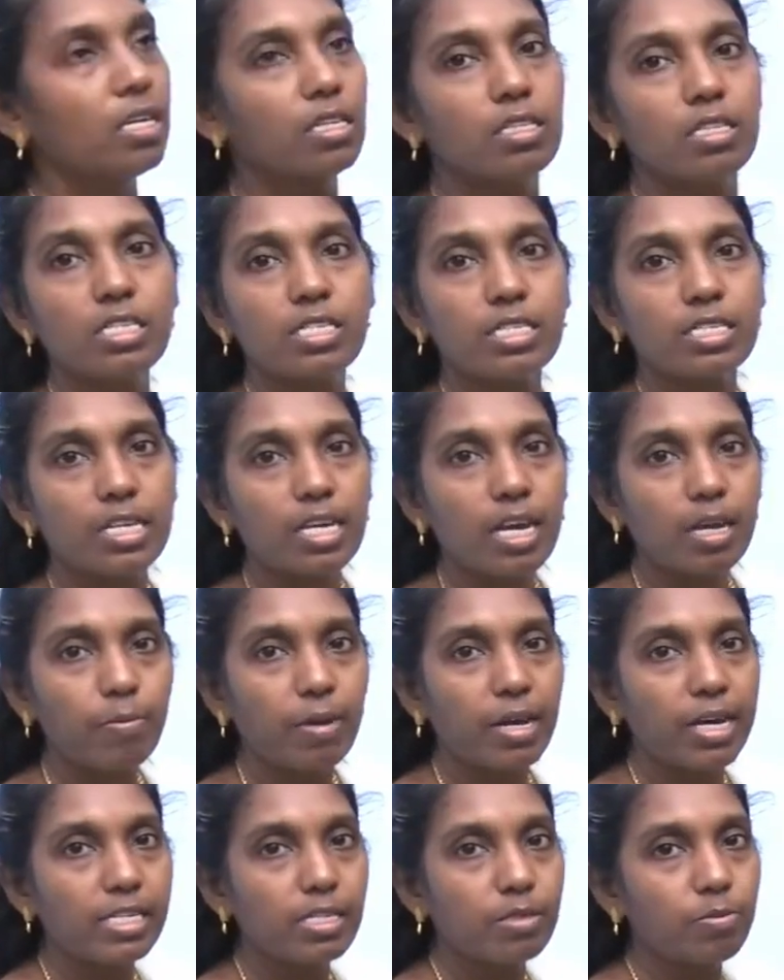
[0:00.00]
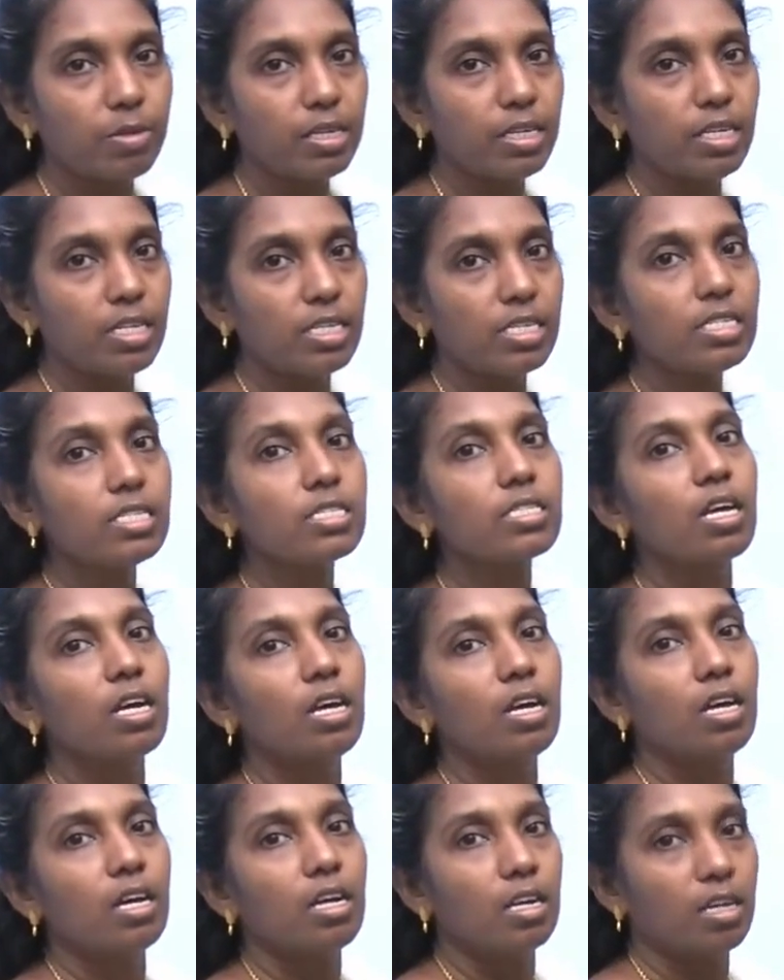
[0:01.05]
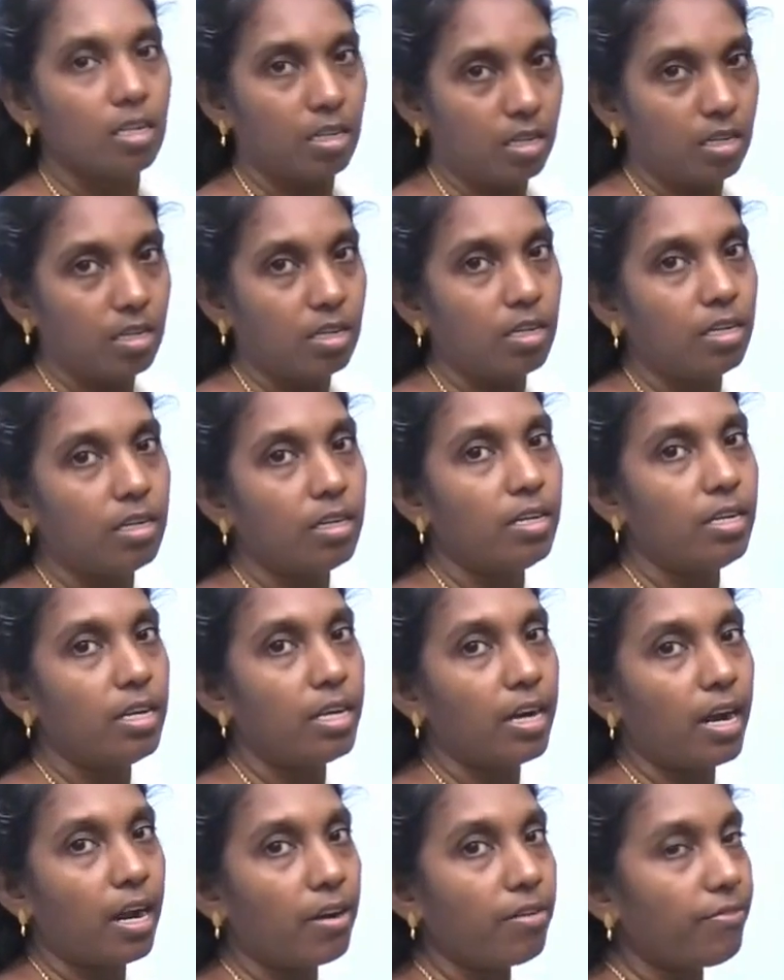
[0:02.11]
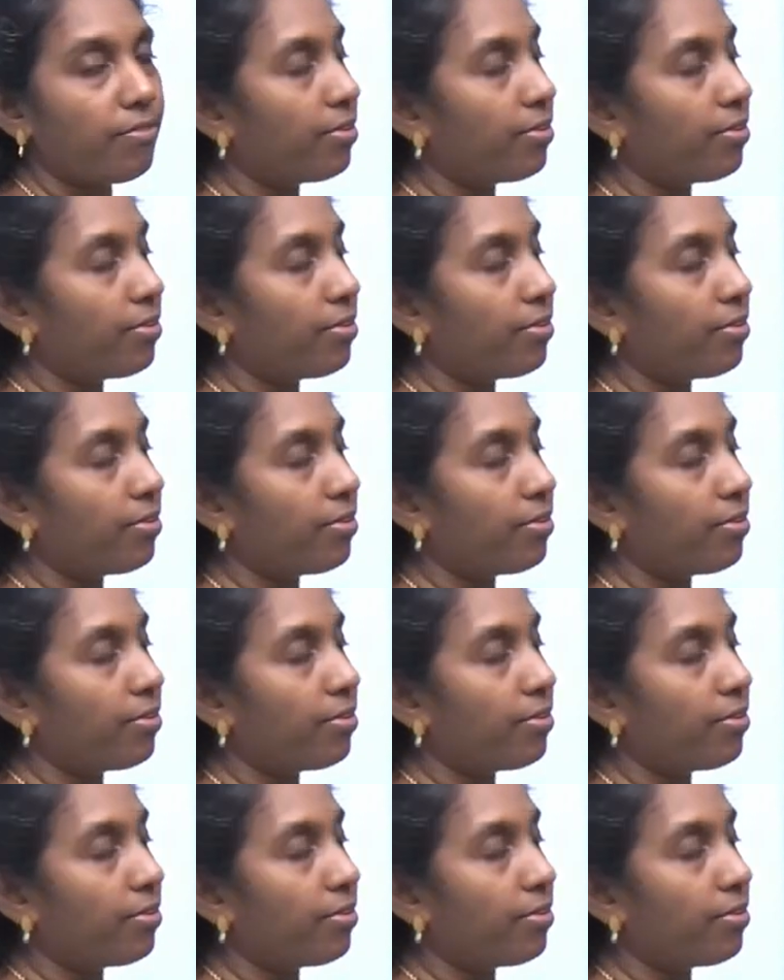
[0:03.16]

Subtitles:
Ti plasmid is derived